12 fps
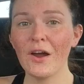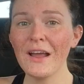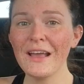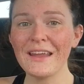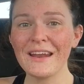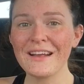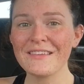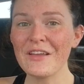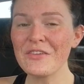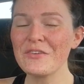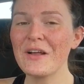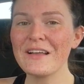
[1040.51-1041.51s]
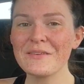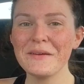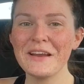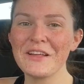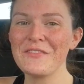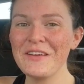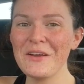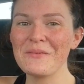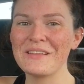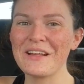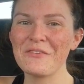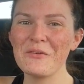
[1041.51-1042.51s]
All right, and I guess I'll see you guys in my next video.
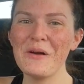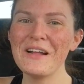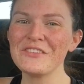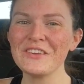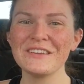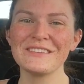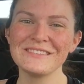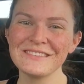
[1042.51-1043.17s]
Thanks for watching.